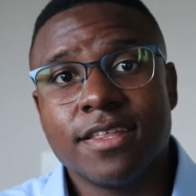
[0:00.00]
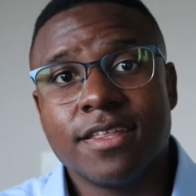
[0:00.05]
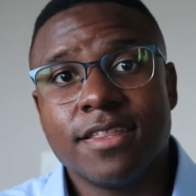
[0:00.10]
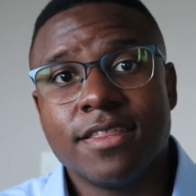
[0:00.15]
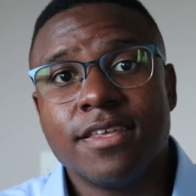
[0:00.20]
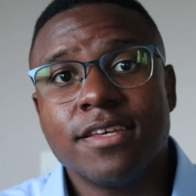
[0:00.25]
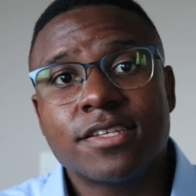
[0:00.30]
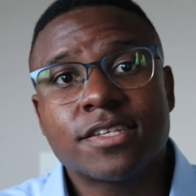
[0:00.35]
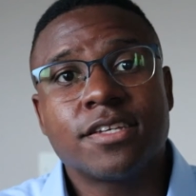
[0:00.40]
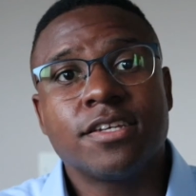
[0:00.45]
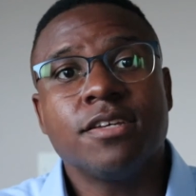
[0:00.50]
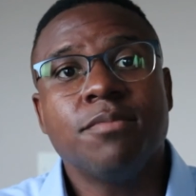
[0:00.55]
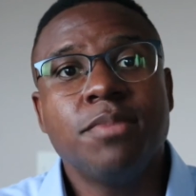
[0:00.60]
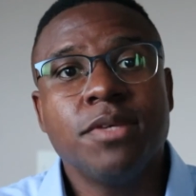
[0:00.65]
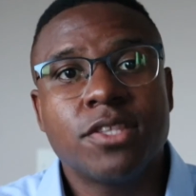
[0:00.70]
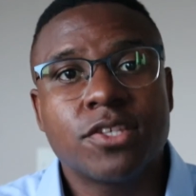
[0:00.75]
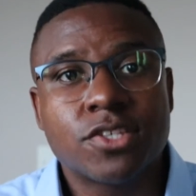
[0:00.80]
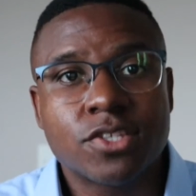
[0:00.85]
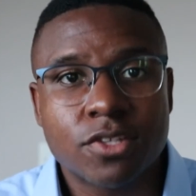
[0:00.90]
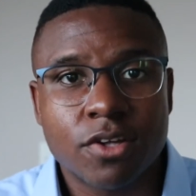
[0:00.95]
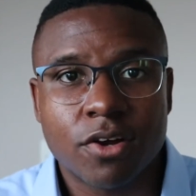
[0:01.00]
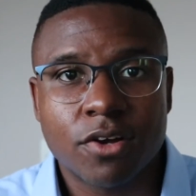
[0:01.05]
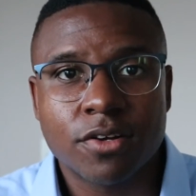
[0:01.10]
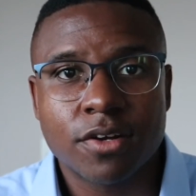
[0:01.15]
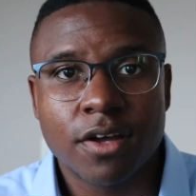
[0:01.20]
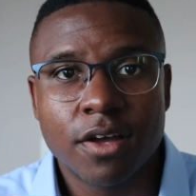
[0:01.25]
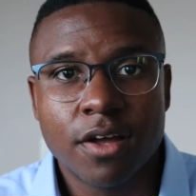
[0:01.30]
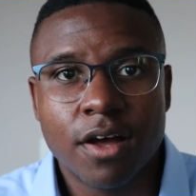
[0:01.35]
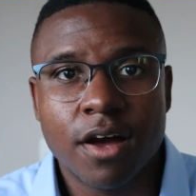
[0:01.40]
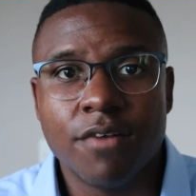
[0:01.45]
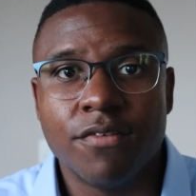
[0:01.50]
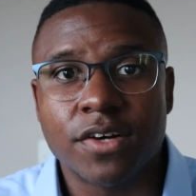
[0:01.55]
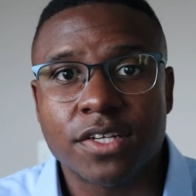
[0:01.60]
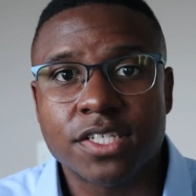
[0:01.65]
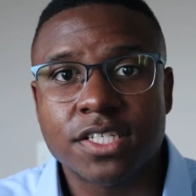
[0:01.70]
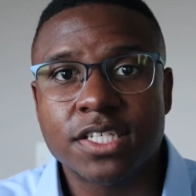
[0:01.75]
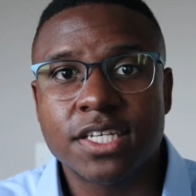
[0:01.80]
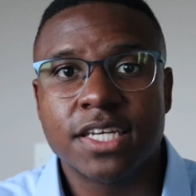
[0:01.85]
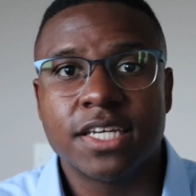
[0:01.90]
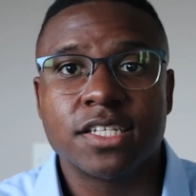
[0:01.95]
this could be the start of
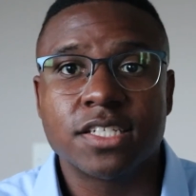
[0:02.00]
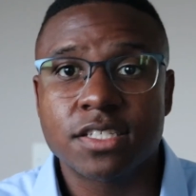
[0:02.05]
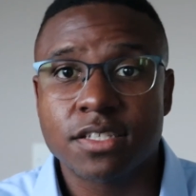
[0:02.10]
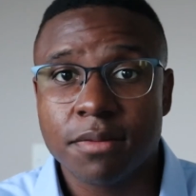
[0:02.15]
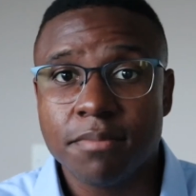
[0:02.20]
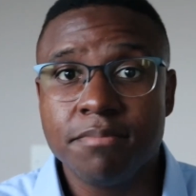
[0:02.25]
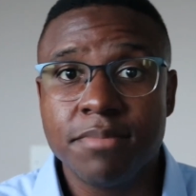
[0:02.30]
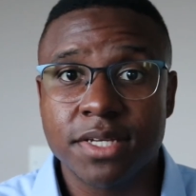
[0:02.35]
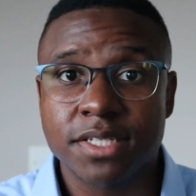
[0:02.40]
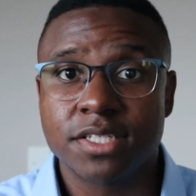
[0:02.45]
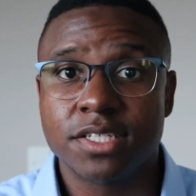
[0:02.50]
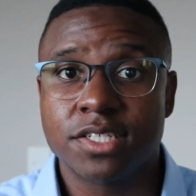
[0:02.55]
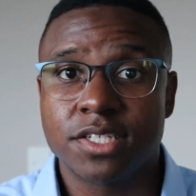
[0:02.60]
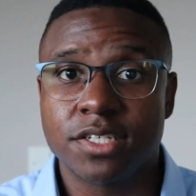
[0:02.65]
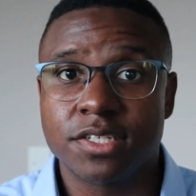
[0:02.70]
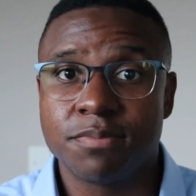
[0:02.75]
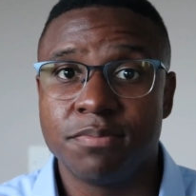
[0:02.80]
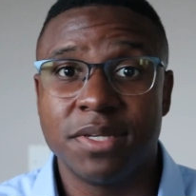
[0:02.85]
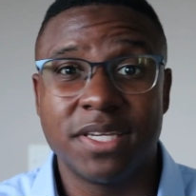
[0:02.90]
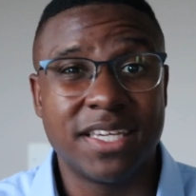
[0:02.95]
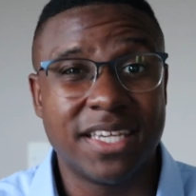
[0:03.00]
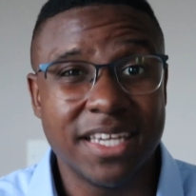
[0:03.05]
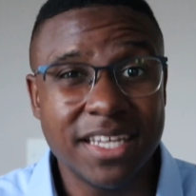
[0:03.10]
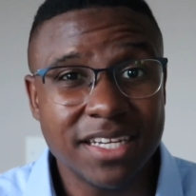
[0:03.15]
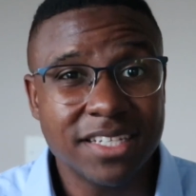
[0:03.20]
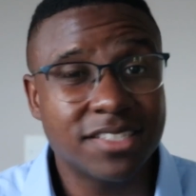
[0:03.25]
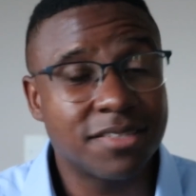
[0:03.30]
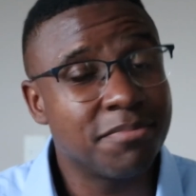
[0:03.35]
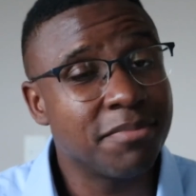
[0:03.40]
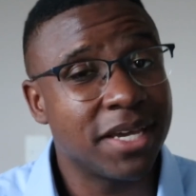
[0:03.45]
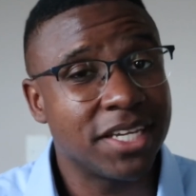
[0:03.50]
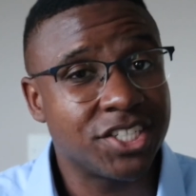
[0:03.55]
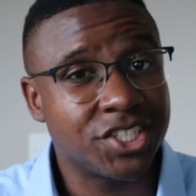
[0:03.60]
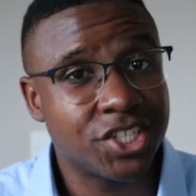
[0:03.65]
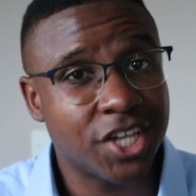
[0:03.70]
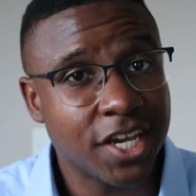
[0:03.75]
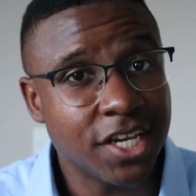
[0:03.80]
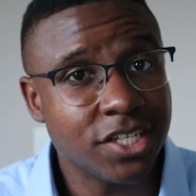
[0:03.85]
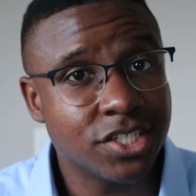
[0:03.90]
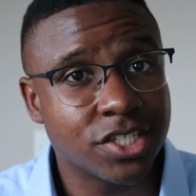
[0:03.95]
us seeing some businesses beginning to make
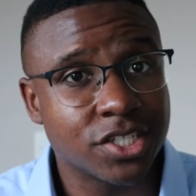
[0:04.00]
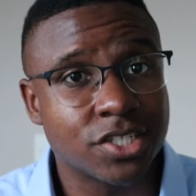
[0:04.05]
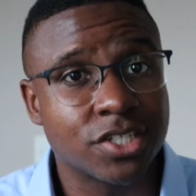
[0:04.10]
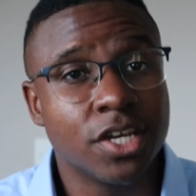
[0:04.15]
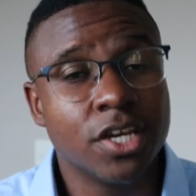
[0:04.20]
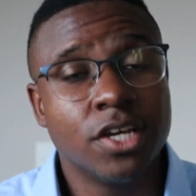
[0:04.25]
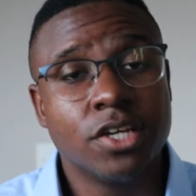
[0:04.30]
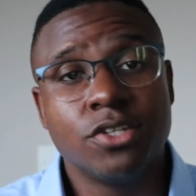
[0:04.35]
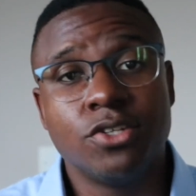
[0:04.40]
changes